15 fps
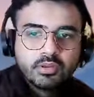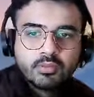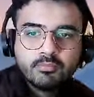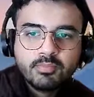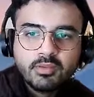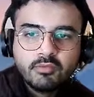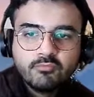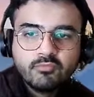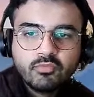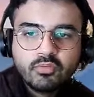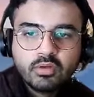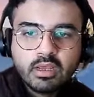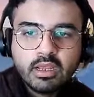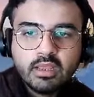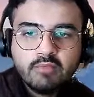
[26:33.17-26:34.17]

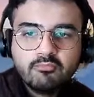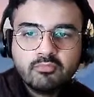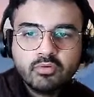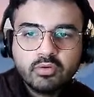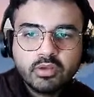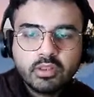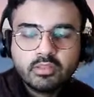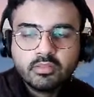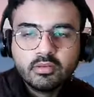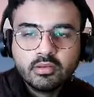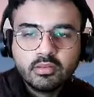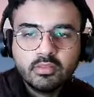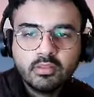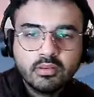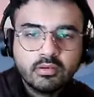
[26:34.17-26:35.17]
b4, I have got
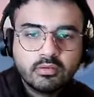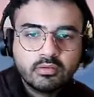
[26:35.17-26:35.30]
a3 there.